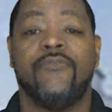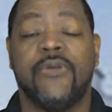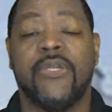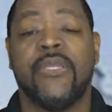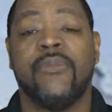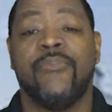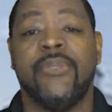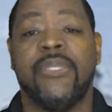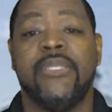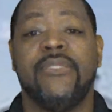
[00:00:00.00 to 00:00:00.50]
what
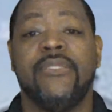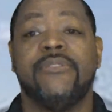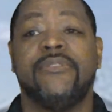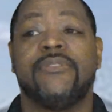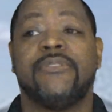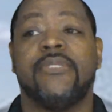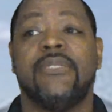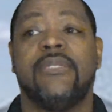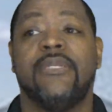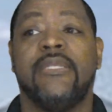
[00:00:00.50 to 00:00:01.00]
it
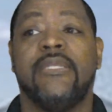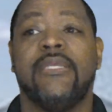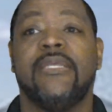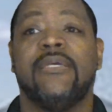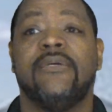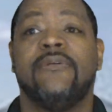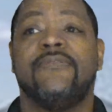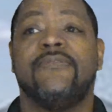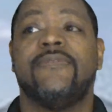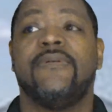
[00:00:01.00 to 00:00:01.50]
means to
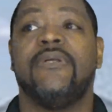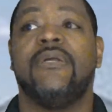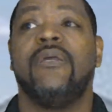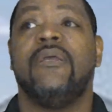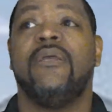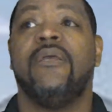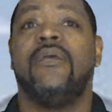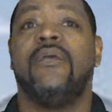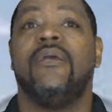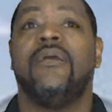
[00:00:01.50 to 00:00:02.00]
live
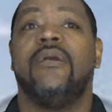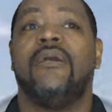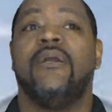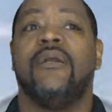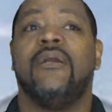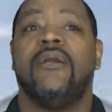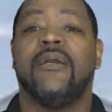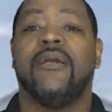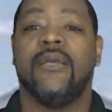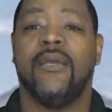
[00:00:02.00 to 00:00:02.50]

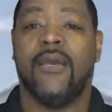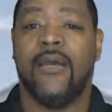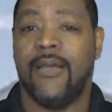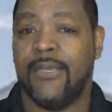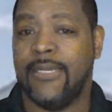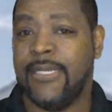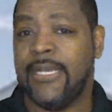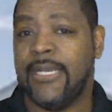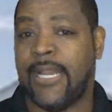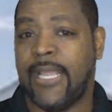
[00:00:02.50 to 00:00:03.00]
a
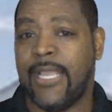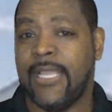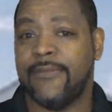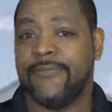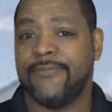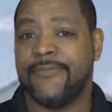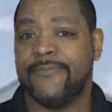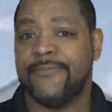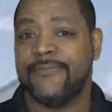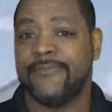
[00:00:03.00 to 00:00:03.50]
godly
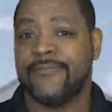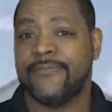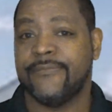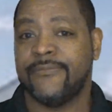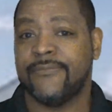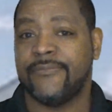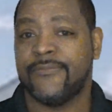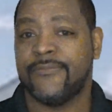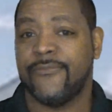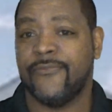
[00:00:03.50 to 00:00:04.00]
life
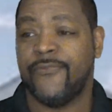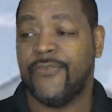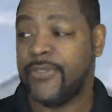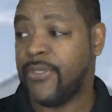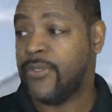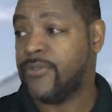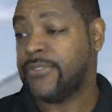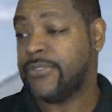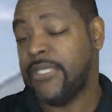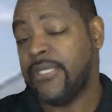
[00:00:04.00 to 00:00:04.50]
for
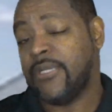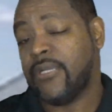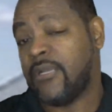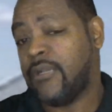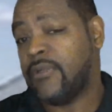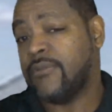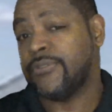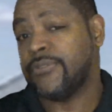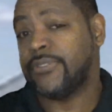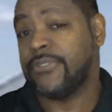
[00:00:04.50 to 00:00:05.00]
those that are
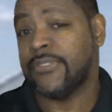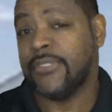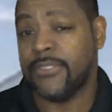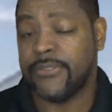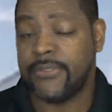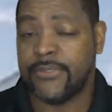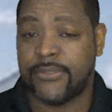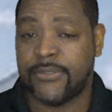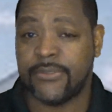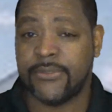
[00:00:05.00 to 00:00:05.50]
close to
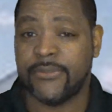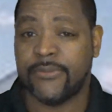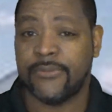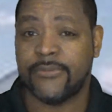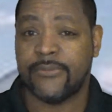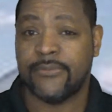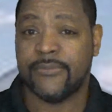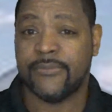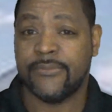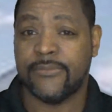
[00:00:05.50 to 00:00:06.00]
us,
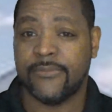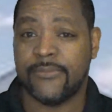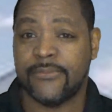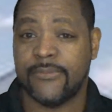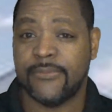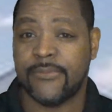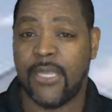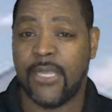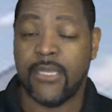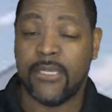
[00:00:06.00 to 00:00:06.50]

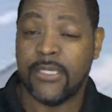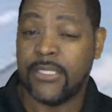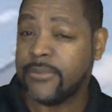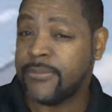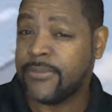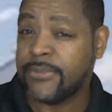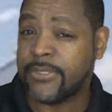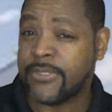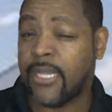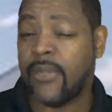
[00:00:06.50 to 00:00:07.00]
our
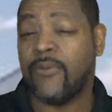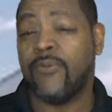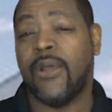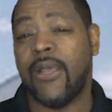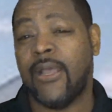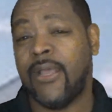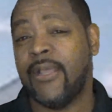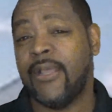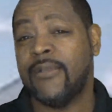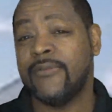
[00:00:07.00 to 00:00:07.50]
husbands, our
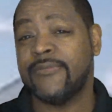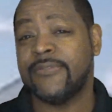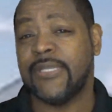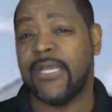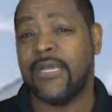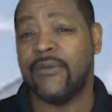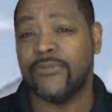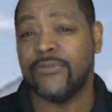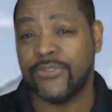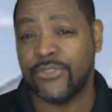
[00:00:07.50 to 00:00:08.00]
wives,
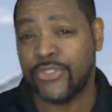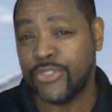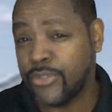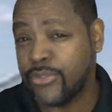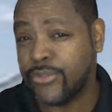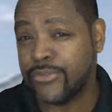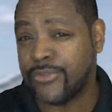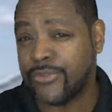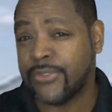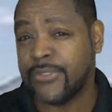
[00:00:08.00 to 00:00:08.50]
our
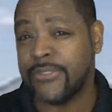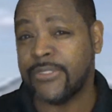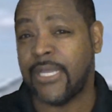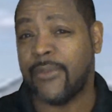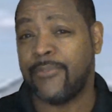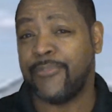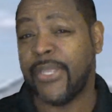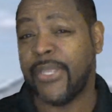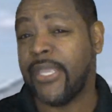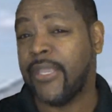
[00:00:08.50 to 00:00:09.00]
children,
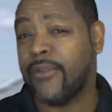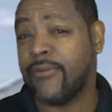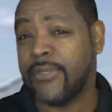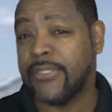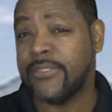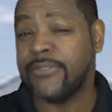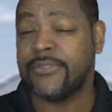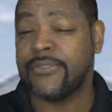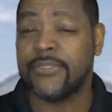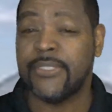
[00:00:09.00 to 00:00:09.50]
our
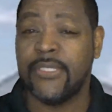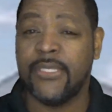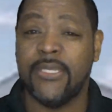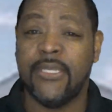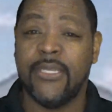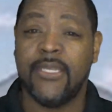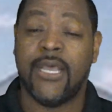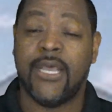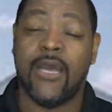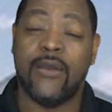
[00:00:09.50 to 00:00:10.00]
parents,
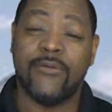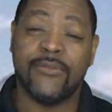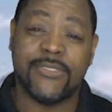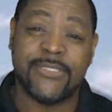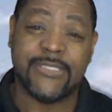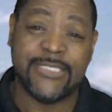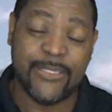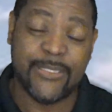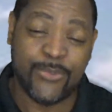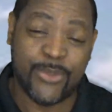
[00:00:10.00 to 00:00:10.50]
our
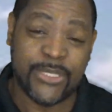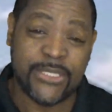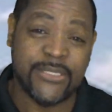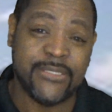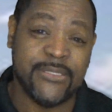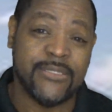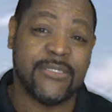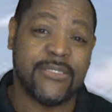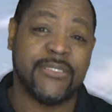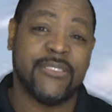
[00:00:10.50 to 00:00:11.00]

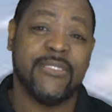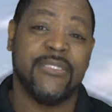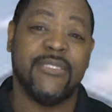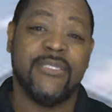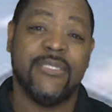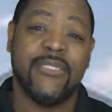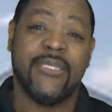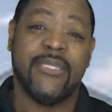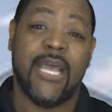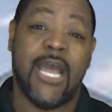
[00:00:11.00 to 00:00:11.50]
siblings,
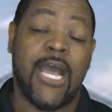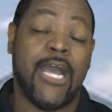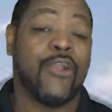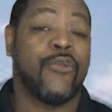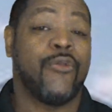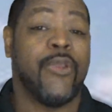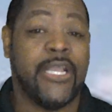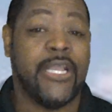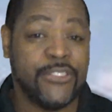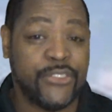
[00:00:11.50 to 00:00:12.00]
our
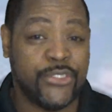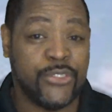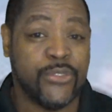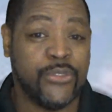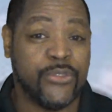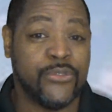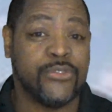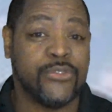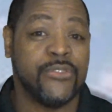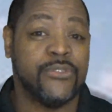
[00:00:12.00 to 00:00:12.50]

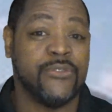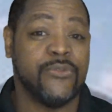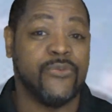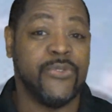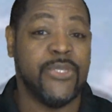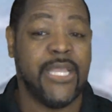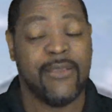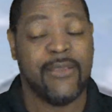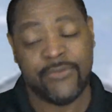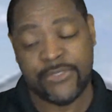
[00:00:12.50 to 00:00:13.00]
grandchildren,
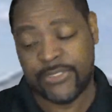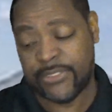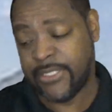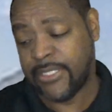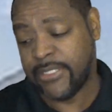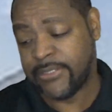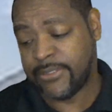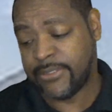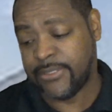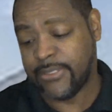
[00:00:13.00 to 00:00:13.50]
we have a
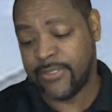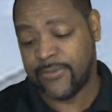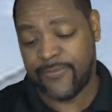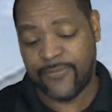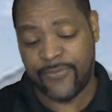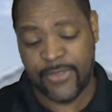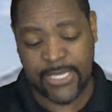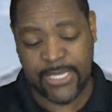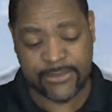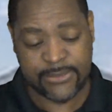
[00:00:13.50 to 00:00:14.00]
chance to
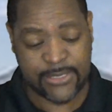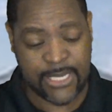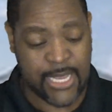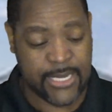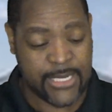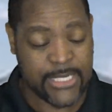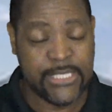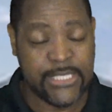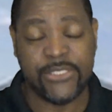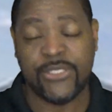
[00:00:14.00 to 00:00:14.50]
affect
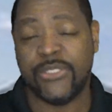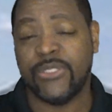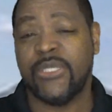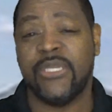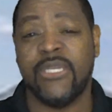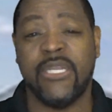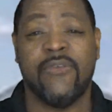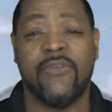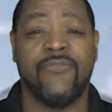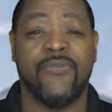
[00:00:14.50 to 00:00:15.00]
our nieces
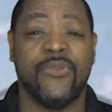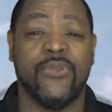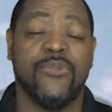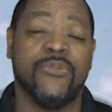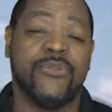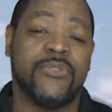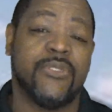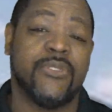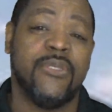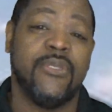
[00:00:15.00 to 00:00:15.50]
and
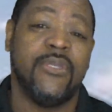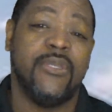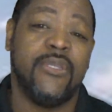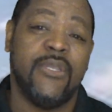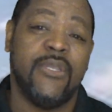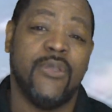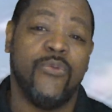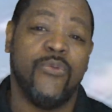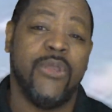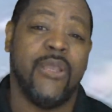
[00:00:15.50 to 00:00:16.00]
nephews.
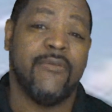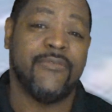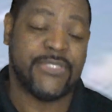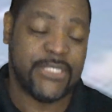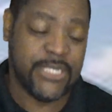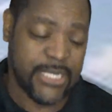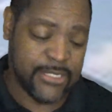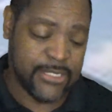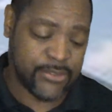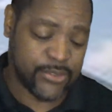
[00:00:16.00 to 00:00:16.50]
We have a
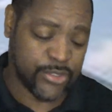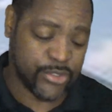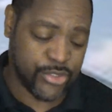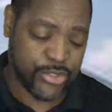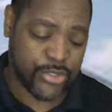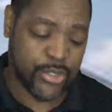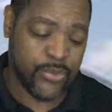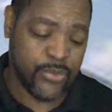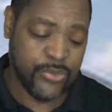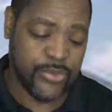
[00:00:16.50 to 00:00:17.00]
chance to
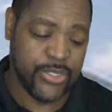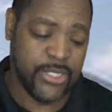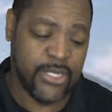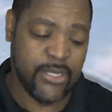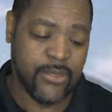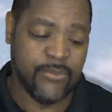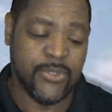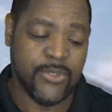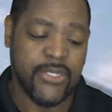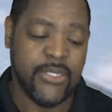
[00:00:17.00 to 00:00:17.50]
show
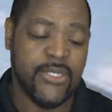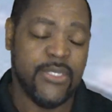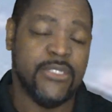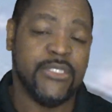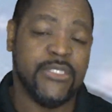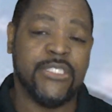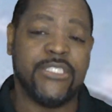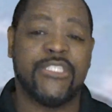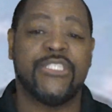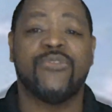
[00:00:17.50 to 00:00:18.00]
them
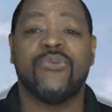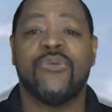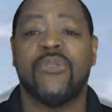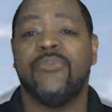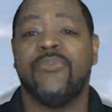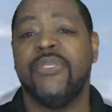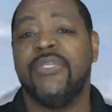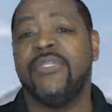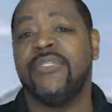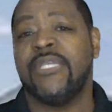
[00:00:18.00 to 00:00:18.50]
this is what it
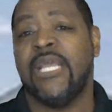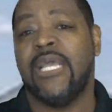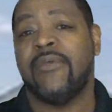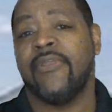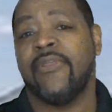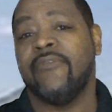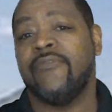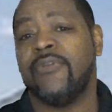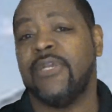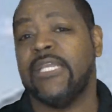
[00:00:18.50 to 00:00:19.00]
means to have
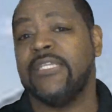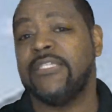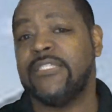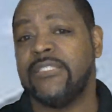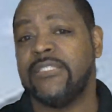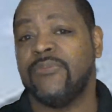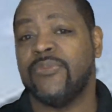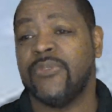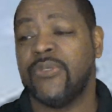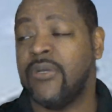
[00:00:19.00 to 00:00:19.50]
a
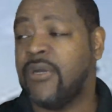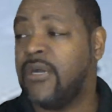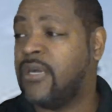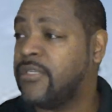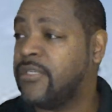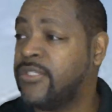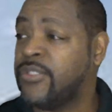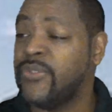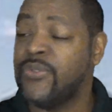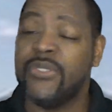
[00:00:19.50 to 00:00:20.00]
relationship with
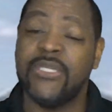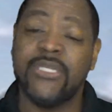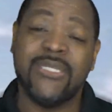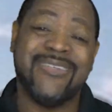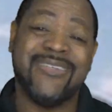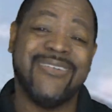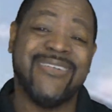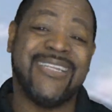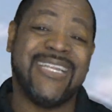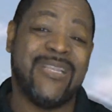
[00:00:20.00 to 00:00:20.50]
God, during the
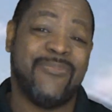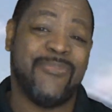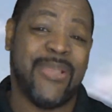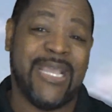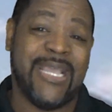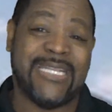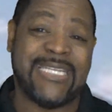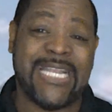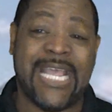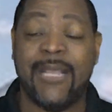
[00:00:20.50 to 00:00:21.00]
good and
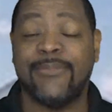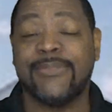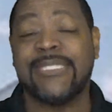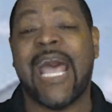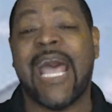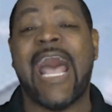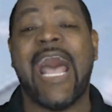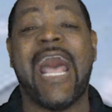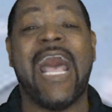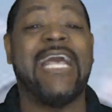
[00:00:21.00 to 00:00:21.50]
bad times,
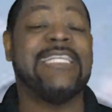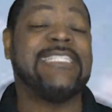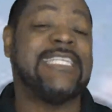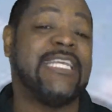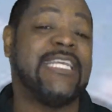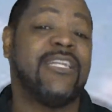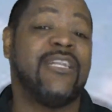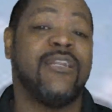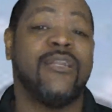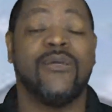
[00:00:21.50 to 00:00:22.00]
the highs
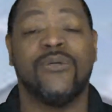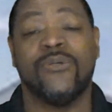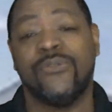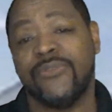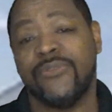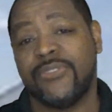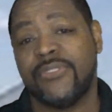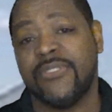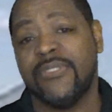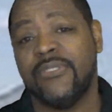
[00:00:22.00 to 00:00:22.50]
and the
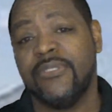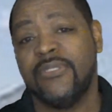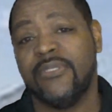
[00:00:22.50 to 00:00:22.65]
lows.